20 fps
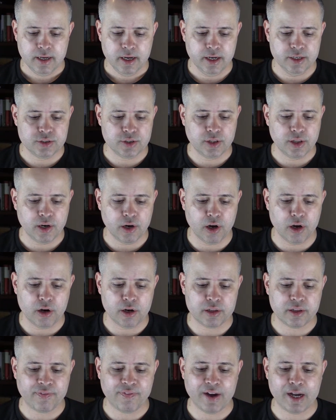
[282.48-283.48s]
Under the
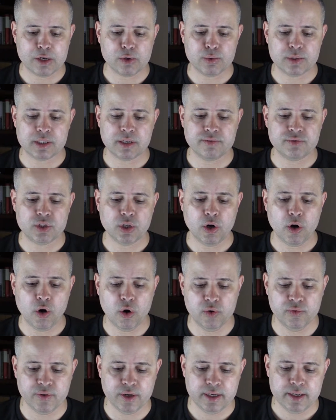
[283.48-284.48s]
law, the followers of
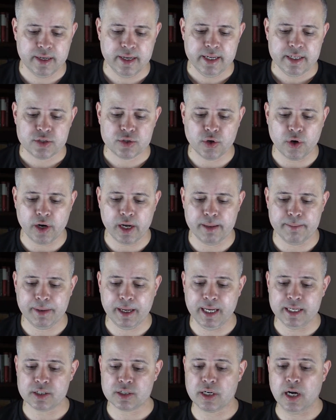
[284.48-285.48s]
Jehovah saw him
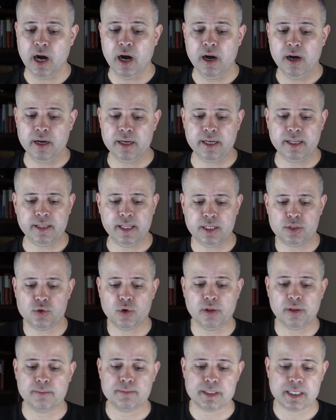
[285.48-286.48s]
as God, and they
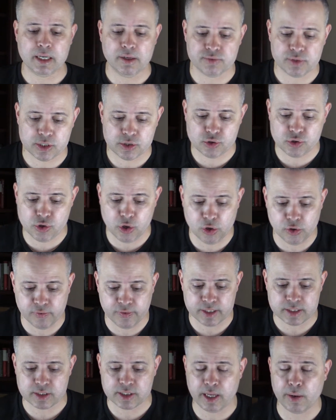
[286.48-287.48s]
saw themselves as
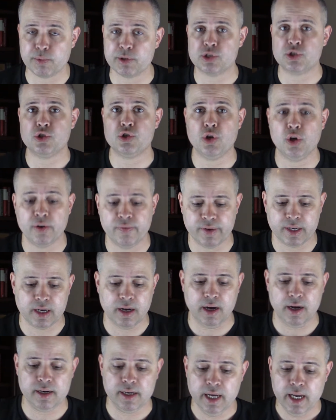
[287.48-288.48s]
servants. They were serving
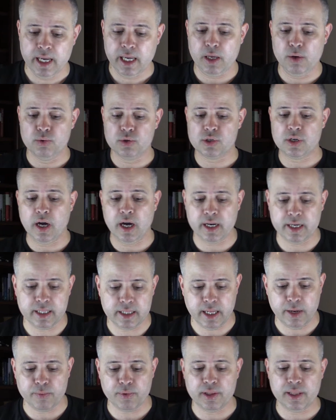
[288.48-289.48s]
God. He was God,
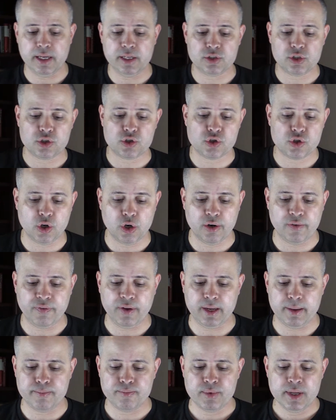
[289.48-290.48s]
and they were there to serve
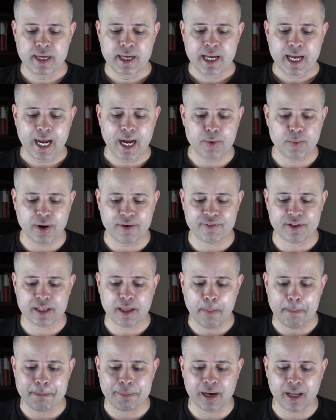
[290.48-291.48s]
him. However,
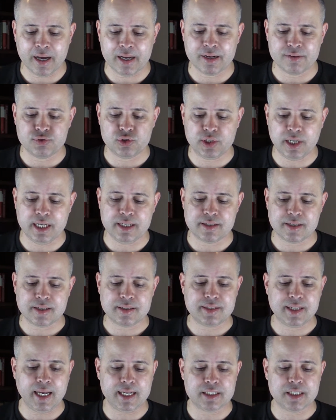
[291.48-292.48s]
the blood of
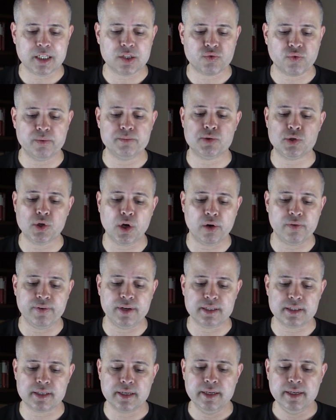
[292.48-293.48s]
Jesus takes us from
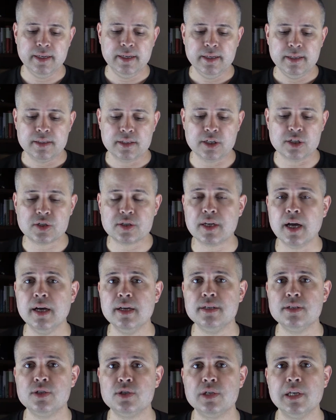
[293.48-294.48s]
servants to
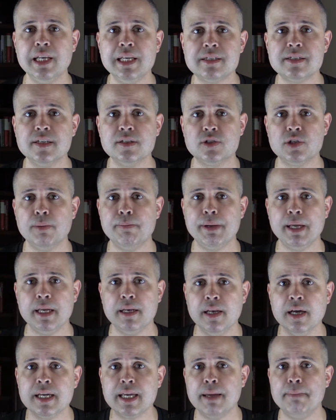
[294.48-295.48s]
sons. Listen to me.
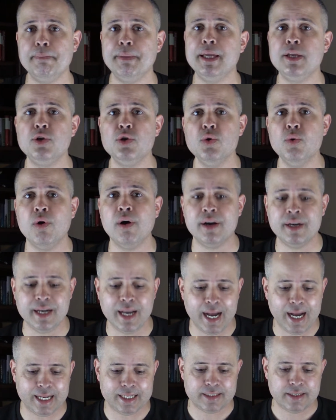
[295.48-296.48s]
Look at me. You are
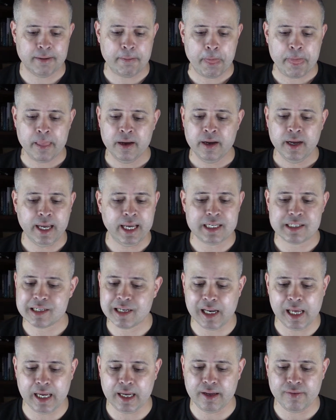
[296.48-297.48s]
not a
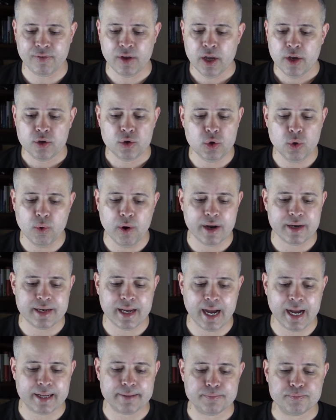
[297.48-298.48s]
slave. You are
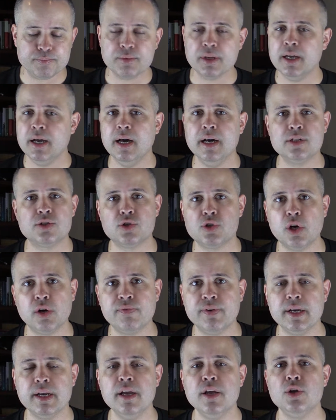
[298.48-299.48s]
not a
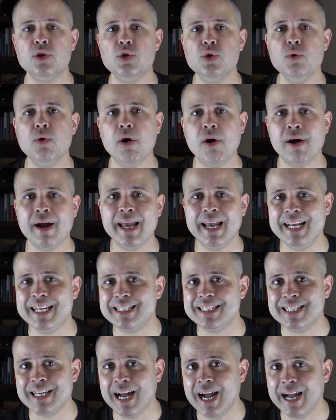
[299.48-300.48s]
servant. You are a
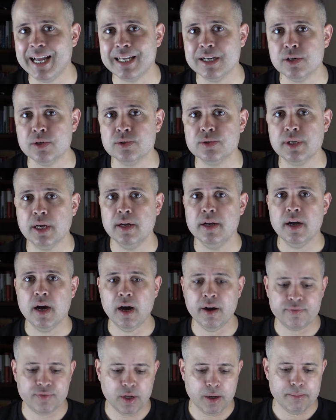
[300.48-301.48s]
child
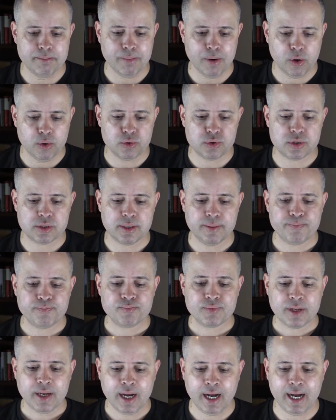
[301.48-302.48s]
of the Most
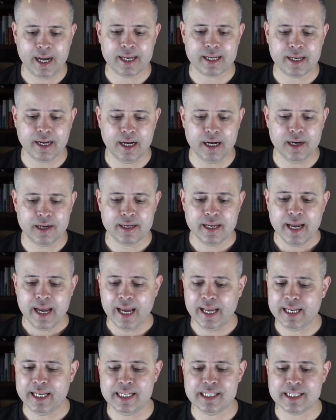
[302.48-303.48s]
High God.
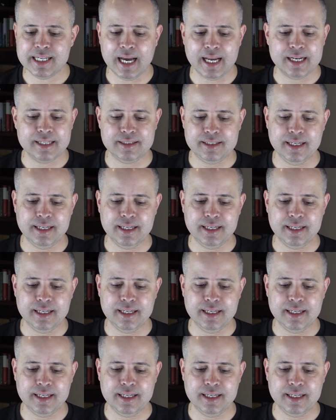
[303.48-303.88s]
And he's not a